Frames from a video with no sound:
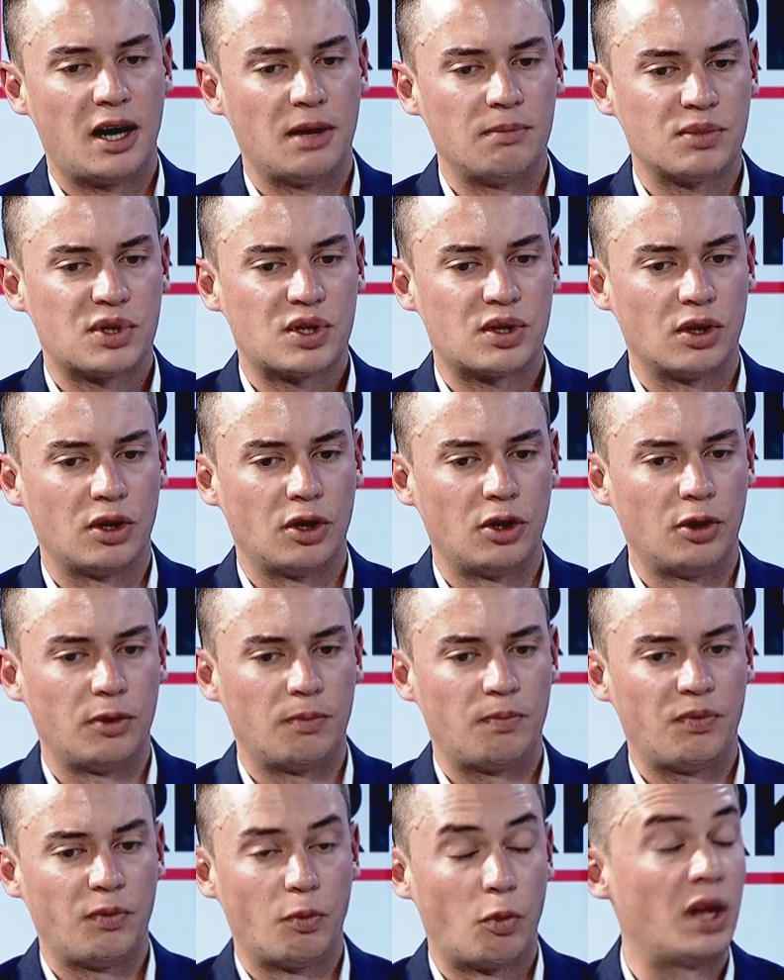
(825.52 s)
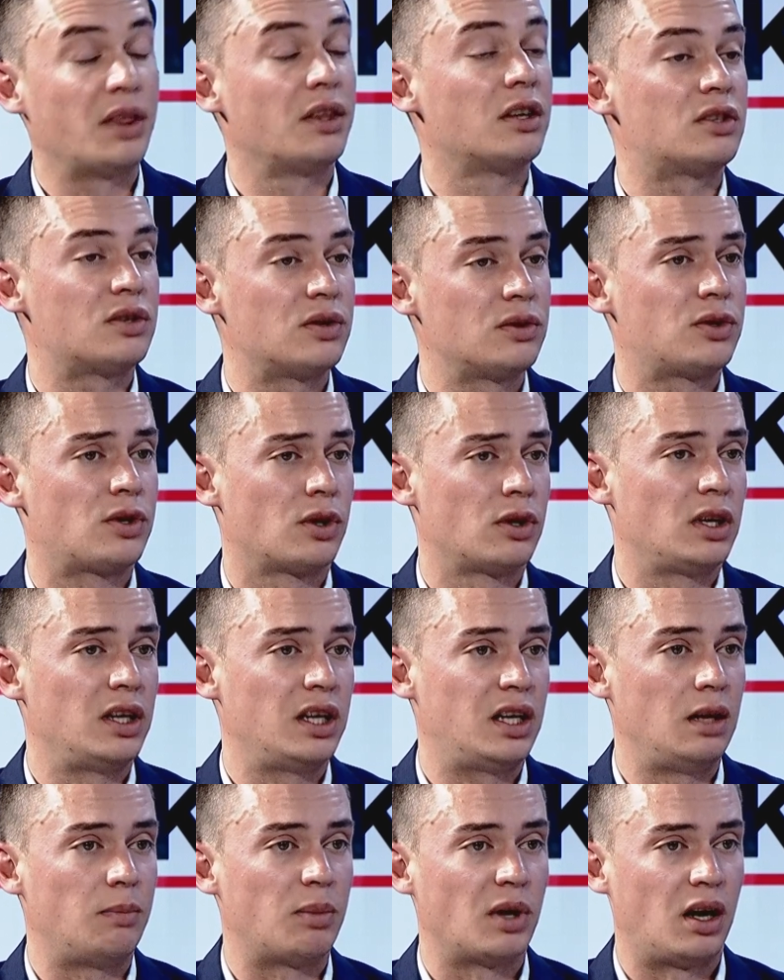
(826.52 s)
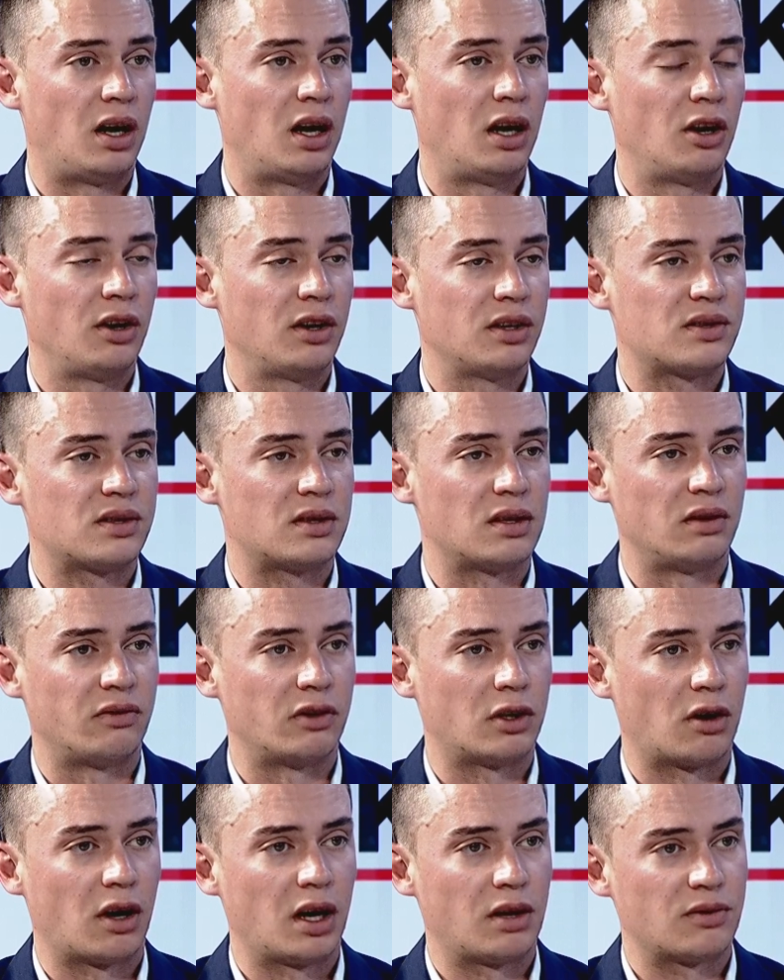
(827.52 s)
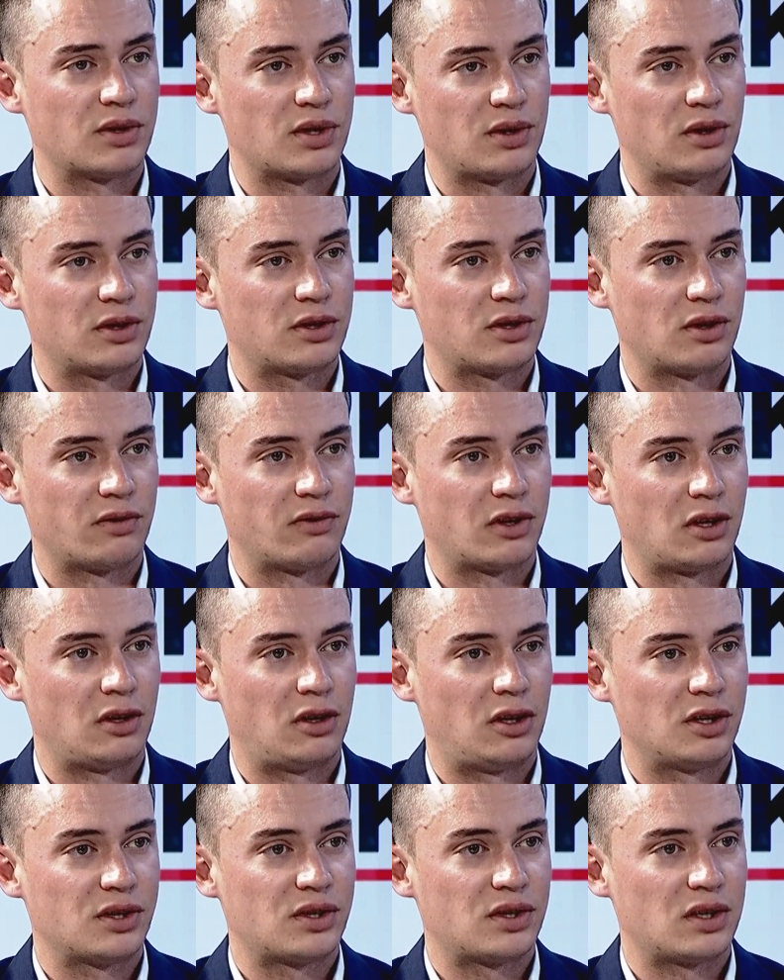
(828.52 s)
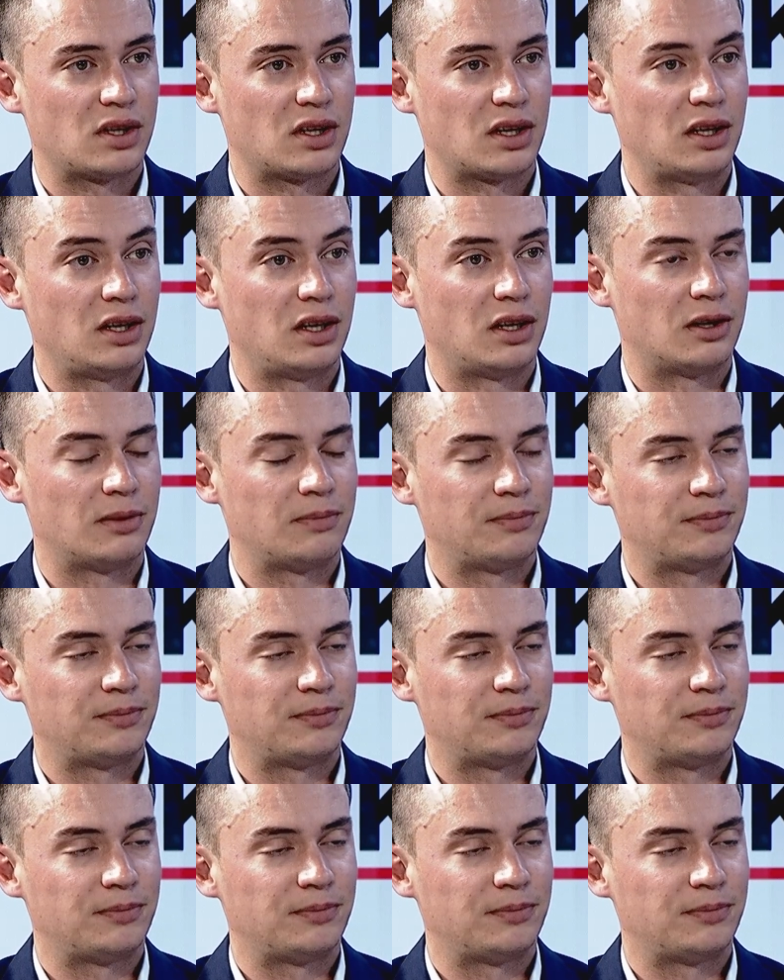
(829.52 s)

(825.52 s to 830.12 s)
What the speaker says: So one that to certainly keep an eye on. It's delivered great results over the last year.